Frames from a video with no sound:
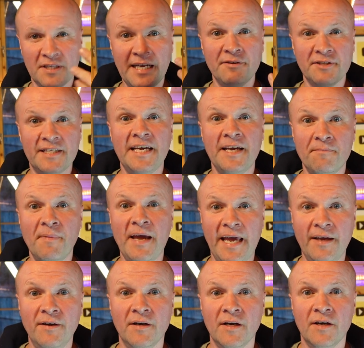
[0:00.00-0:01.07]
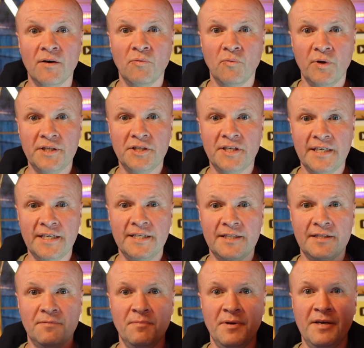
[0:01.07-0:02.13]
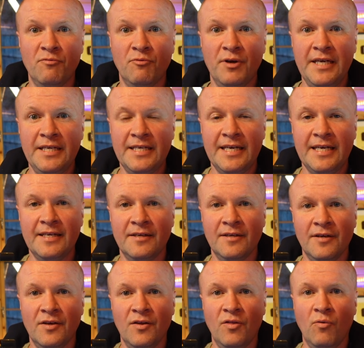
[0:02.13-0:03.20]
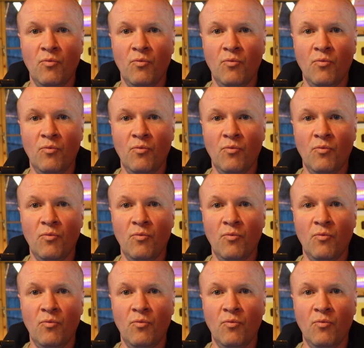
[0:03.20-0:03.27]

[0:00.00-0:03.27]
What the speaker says: now seeing me, which is me reading the